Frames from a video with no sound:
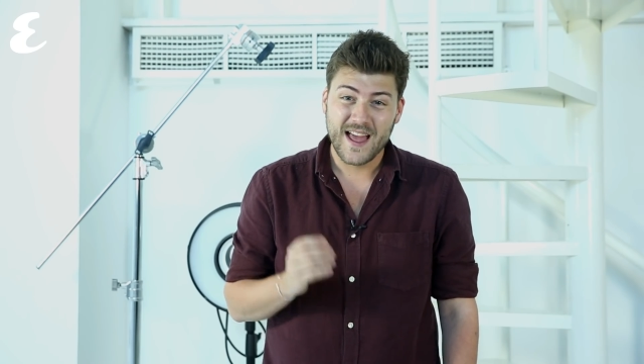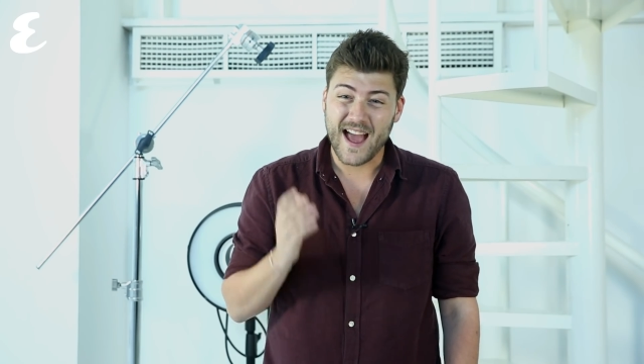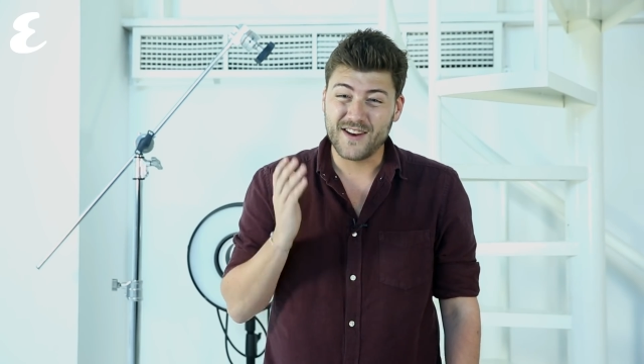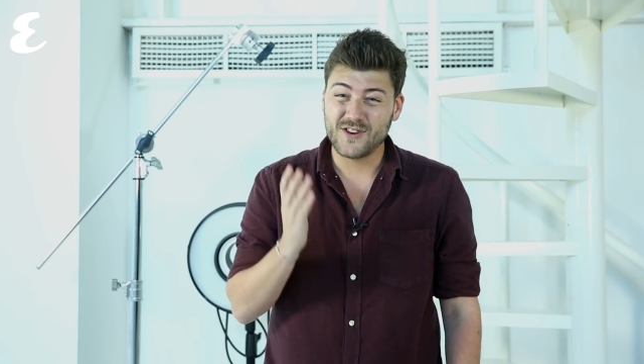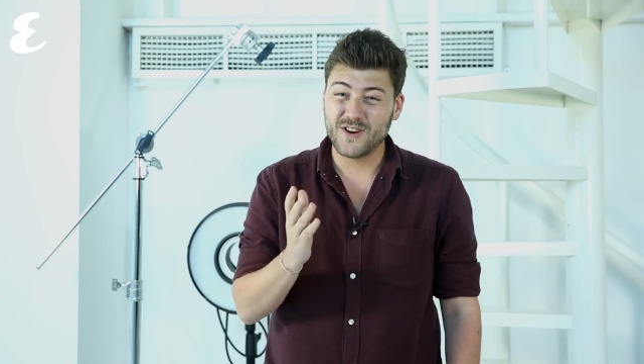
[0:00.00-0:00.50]

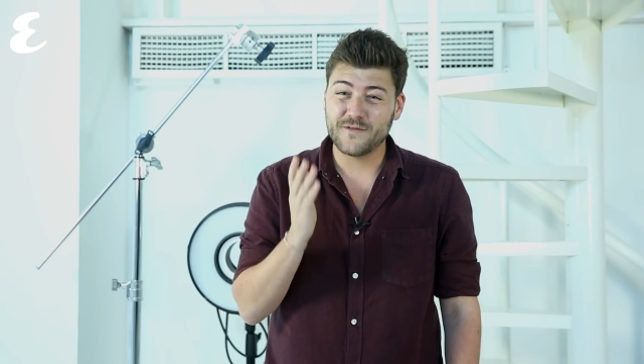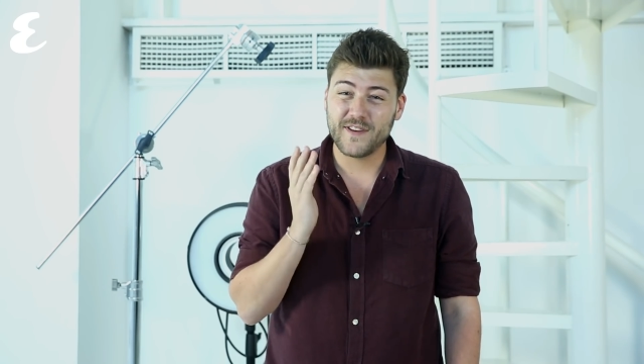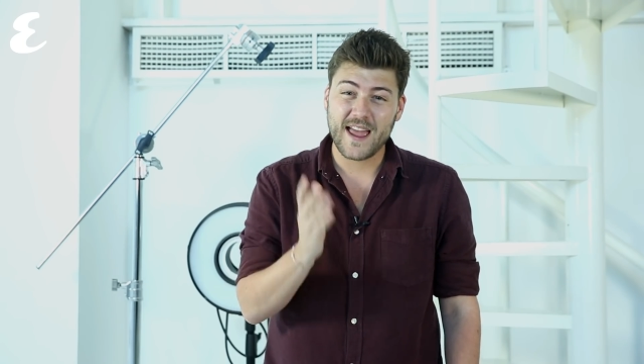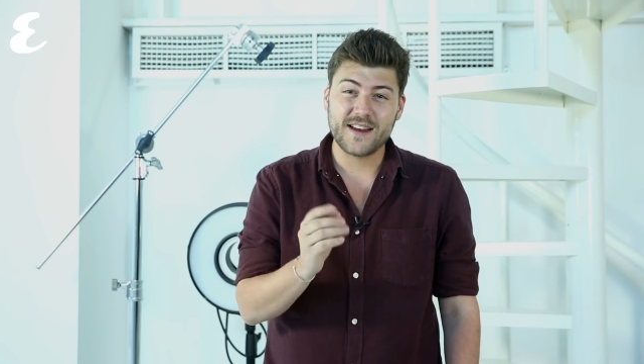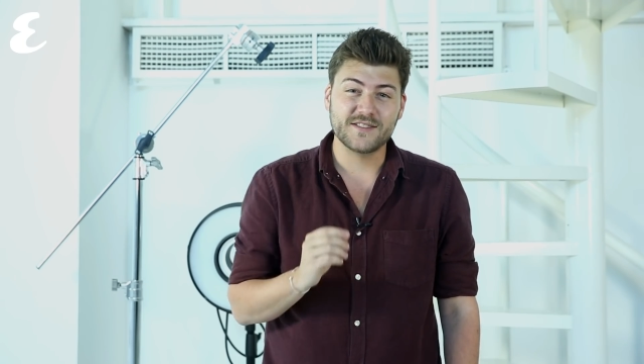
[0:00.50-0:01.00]
And don't
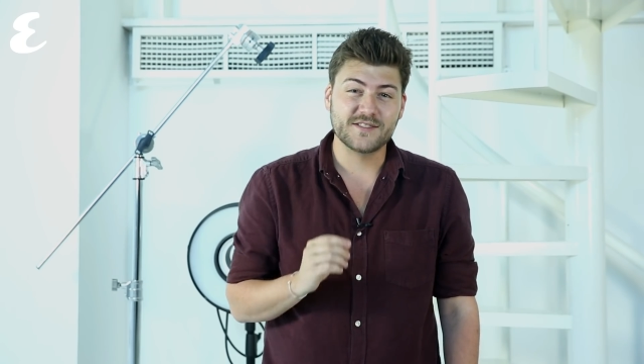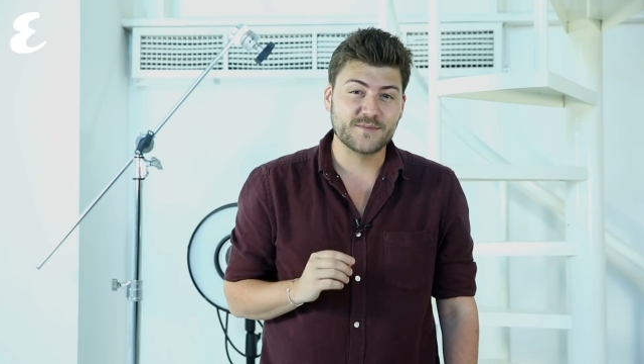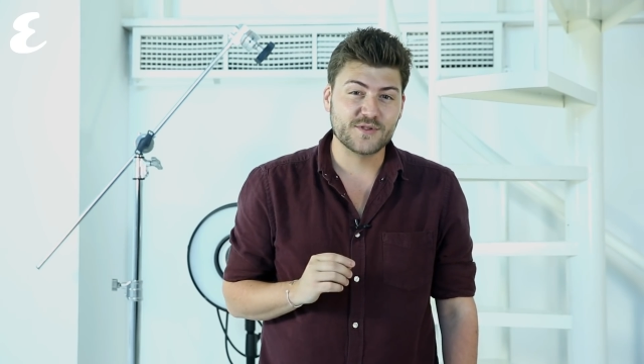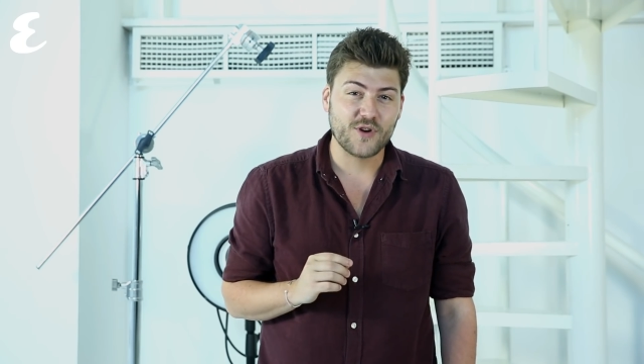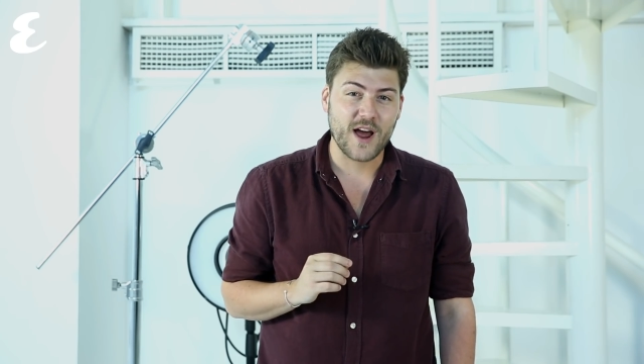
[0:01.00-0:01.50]
forget to
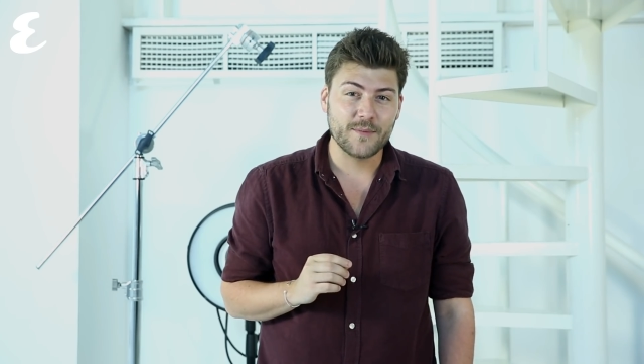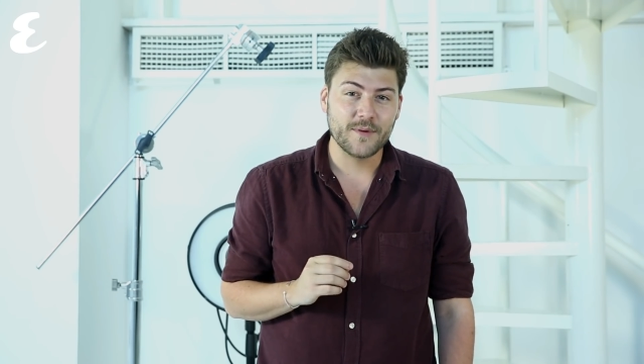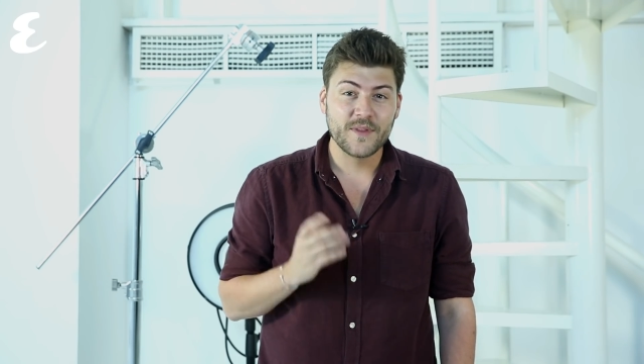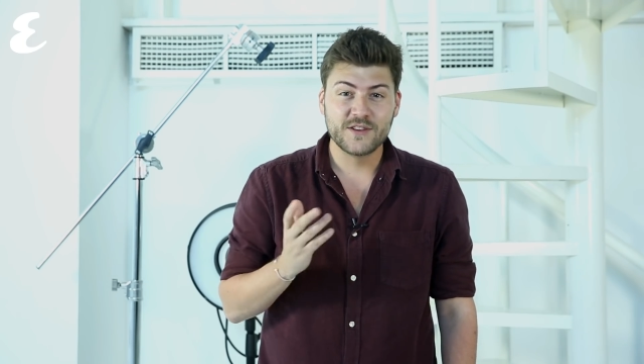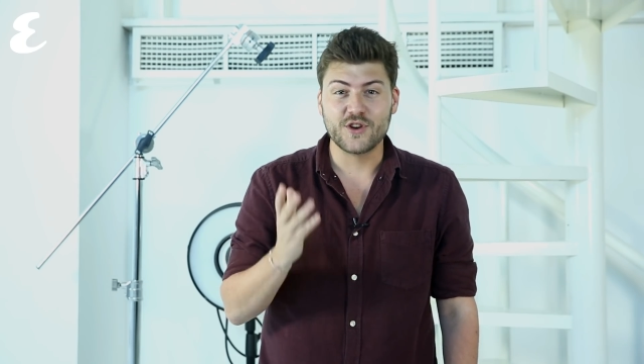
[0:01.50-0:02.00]
subscribe
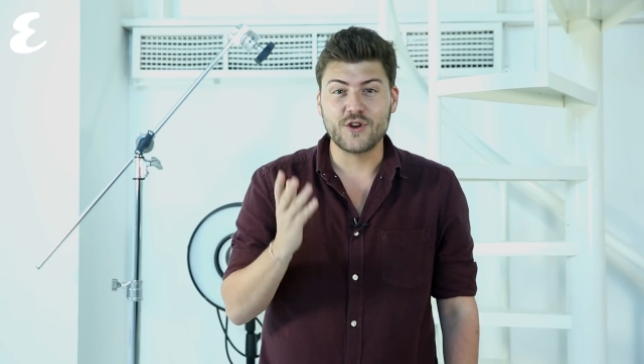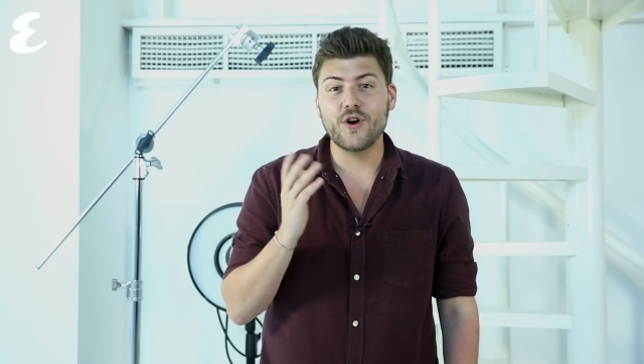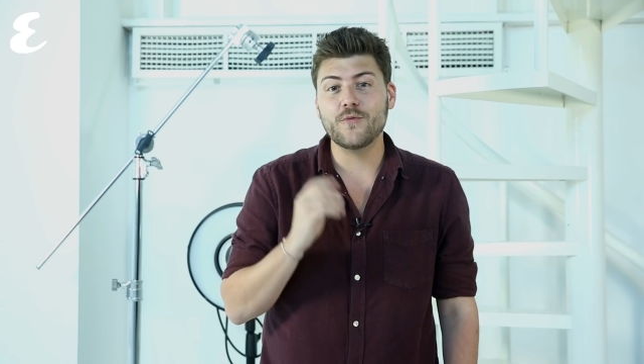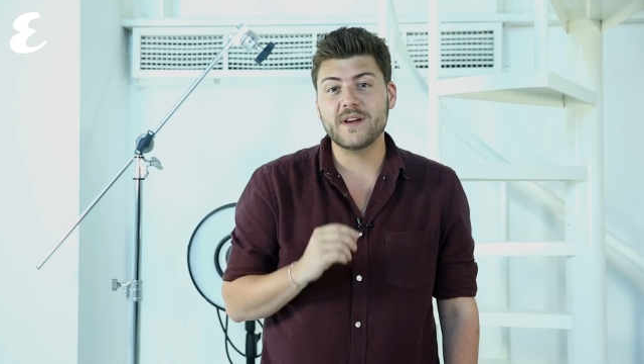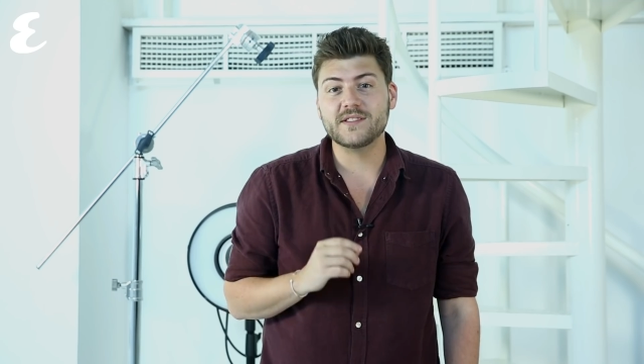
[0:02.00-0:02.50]
so you
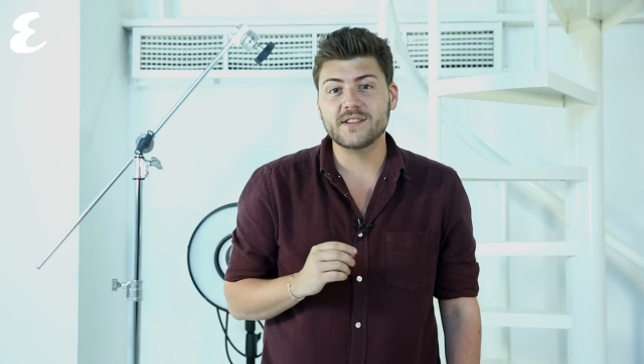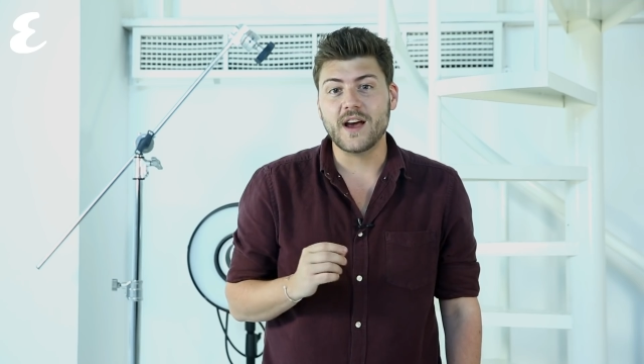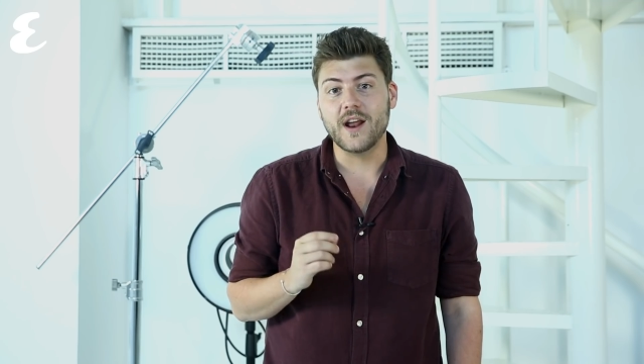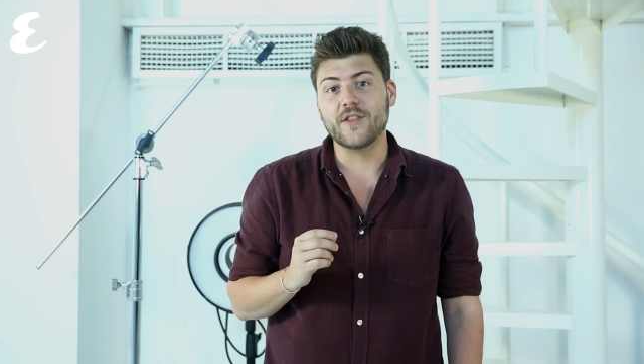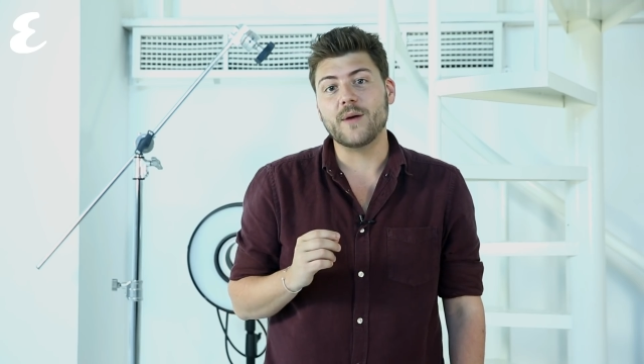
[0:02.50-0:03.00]
don't miss
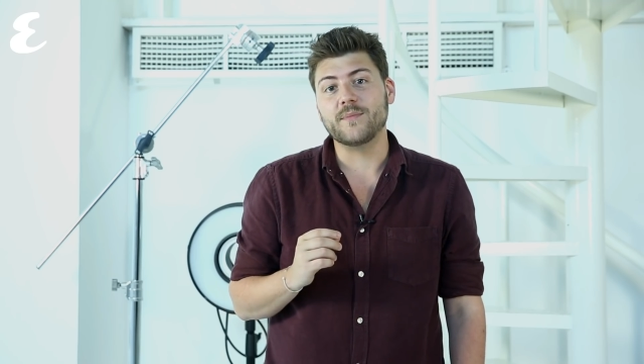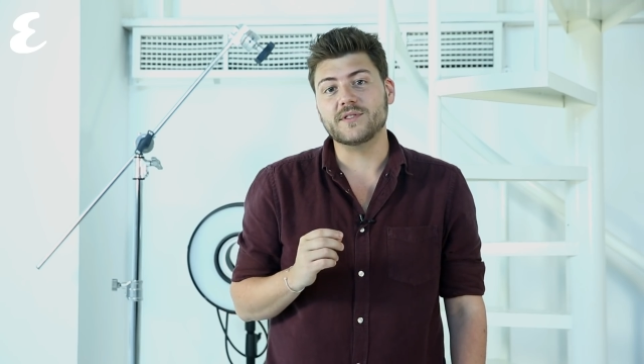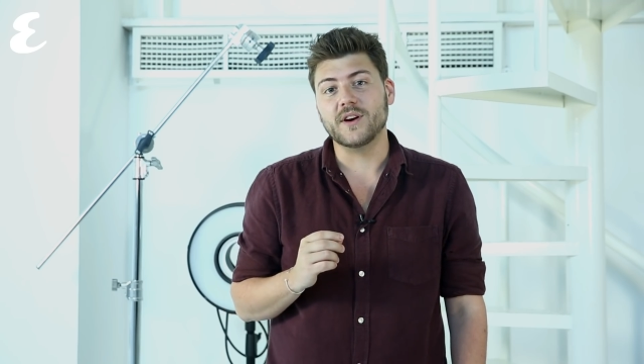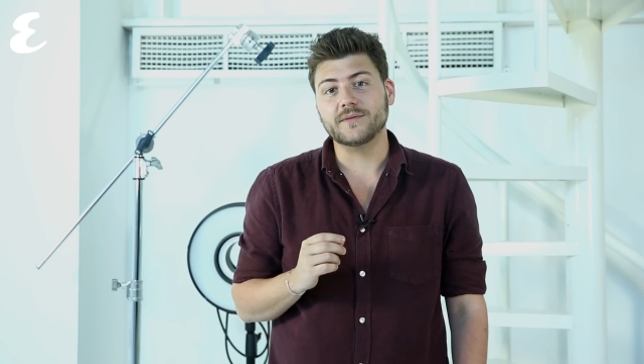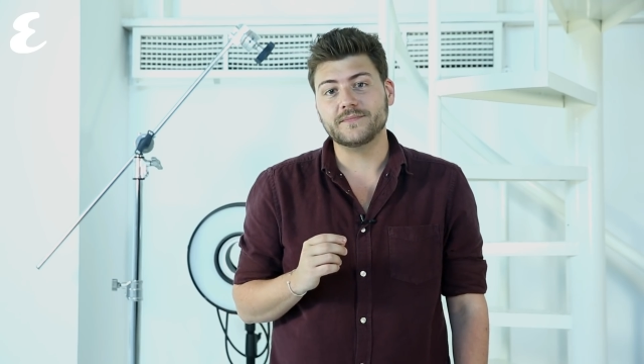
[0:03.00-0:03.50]
another
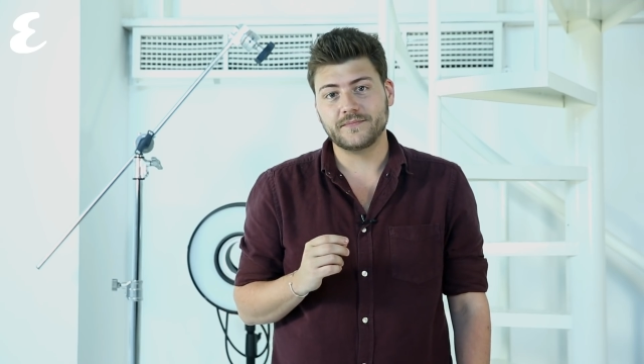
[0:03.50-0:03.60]
episode.